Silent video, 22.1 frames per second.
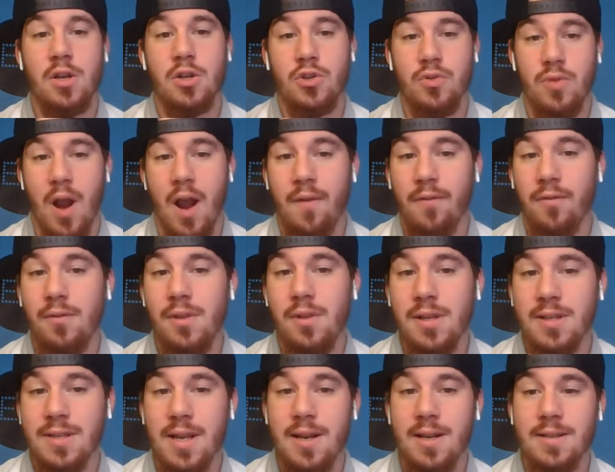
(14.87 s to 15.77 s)
travel
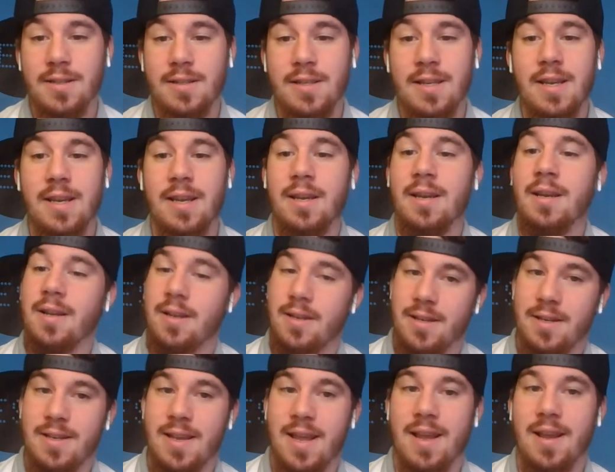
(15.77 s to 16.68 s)
to Tennessee
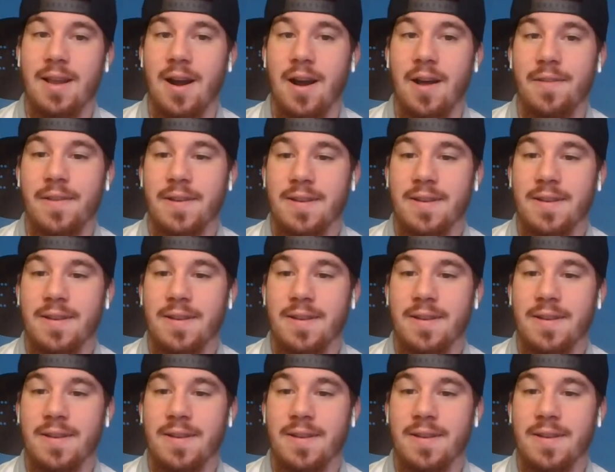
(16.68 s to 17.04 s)
to take on the